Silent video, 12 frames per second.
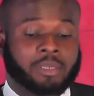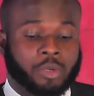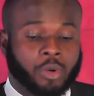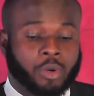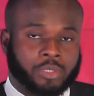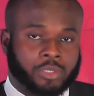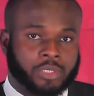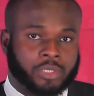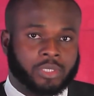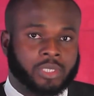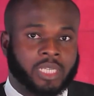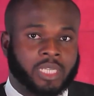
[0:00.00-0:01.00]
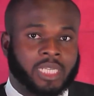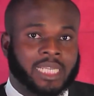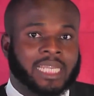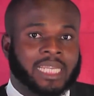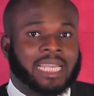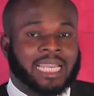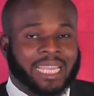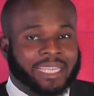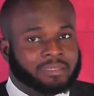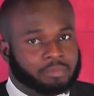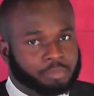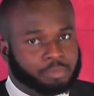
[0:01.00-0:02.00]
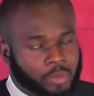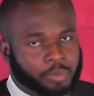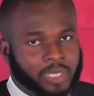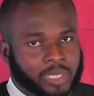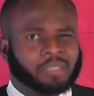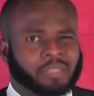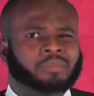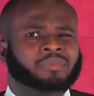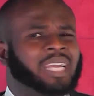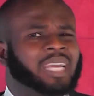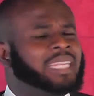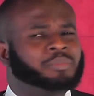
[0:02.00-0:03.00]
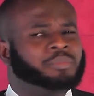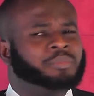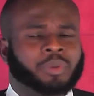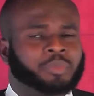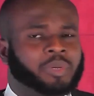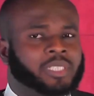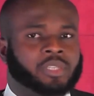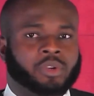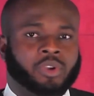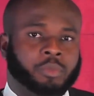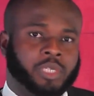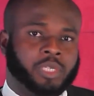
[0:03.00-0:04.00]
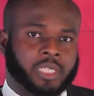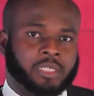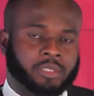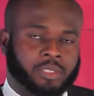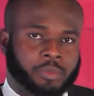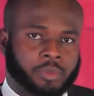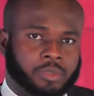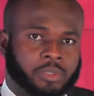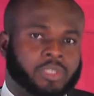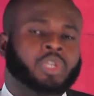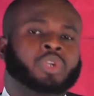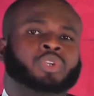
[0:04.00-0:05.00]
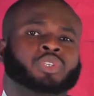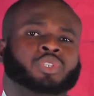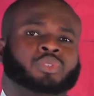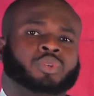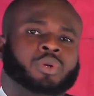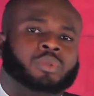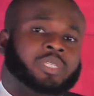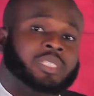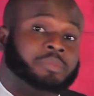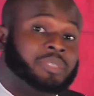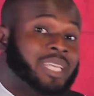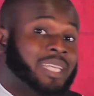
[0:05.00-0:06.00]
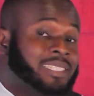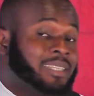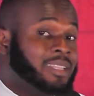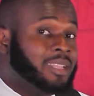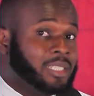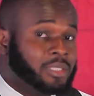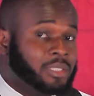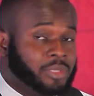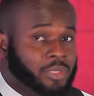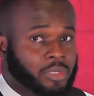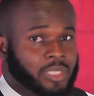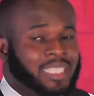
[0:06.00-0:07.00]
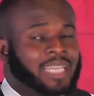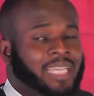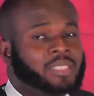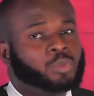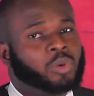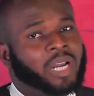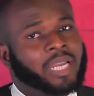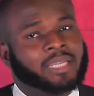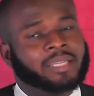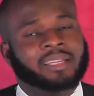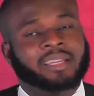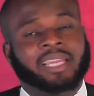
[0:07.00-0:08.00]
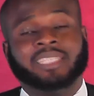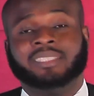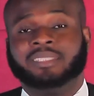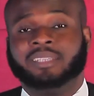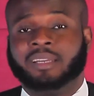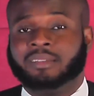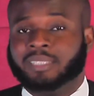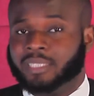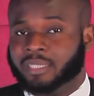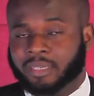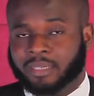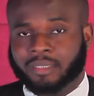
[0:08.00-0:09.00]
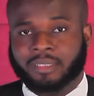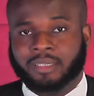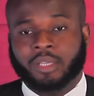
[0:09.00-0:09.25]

court in any property or commercial disputes should always be as a last resort. That's why ADR is here,